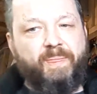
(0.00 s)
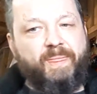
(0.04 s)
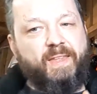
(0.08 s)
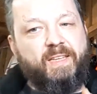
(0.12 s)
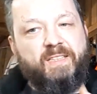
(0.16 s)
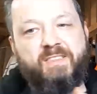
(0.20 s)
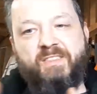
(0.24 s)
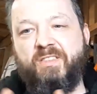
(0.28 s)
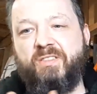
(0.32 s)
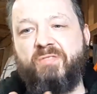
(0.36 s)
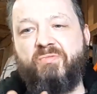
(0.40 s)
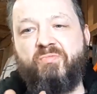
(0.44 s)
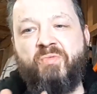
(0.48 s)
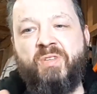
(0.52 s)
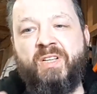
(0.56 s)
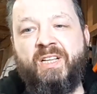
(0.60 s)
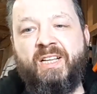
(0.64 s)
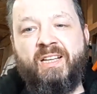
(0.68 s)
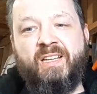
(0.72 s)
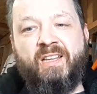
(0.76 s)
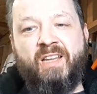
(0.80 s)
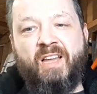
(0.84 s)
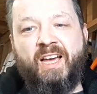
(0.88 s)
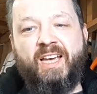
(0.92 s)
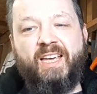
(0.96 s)
I just really
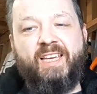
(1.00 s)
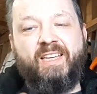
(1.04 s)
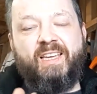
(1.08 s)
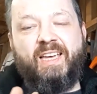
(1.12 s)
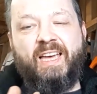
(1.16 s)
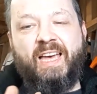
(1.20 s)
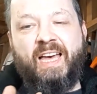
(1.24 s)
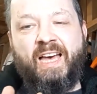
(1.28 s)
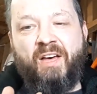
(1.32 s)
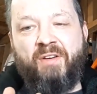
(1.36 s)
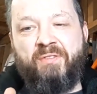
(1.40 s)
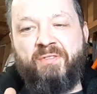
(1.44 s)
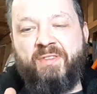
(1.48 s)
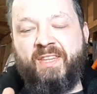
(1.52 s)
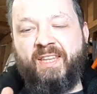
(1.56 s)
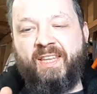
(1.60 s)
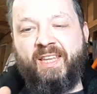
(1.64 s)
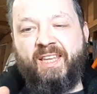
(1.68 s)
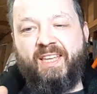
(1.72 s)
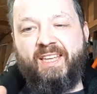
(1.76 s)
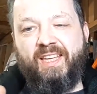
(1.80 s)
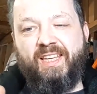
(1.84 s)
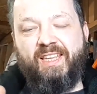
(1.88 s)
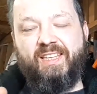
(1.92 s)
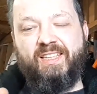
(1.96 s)
like how
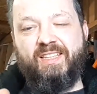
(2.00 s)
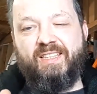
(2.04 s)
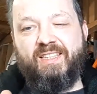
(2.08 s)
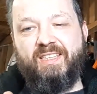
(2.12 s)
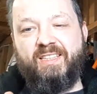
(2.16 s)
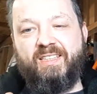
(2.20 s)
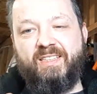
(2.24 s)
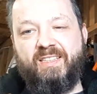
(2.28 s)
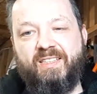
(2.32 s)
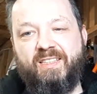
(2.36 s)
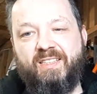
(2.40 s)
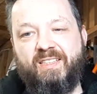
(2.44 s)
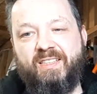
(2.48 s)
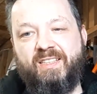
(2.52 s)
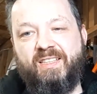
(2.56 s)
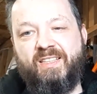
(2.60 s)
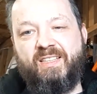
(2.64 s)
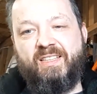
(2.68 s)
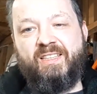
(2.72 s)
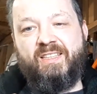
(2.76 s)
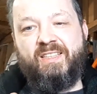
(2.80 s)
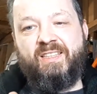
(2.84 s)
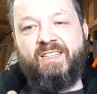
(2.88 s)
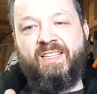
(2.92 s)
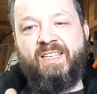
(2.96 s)

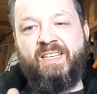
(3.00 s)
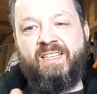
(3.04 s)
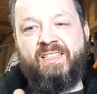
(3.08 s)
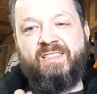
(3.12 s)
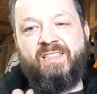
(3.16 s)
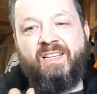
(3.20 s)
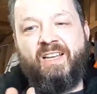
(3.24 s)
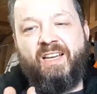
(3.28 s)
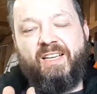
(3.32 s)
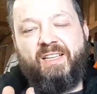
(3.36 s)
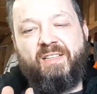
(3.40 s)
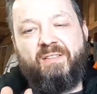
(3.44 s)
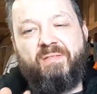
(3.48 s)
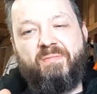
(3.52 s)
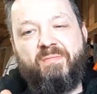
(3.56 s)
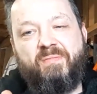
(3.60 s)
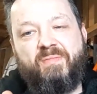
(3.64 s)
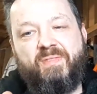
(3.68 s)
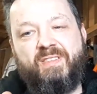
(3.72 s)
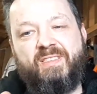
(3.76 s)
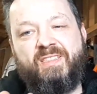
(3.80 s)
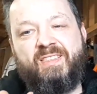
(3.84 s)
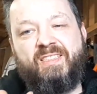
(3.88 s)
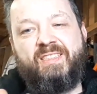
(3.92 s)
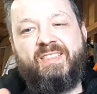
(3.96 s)
these like
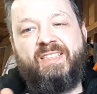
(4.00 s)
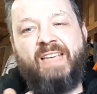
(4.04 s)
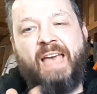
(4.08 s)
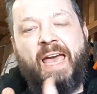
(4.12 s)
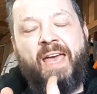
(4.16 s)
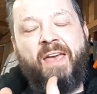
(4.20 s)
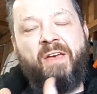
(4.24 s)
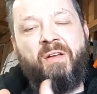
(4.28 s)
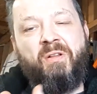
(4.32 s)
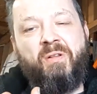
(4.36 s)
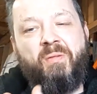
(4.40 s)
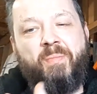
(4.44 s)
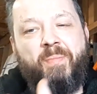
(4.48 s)
scale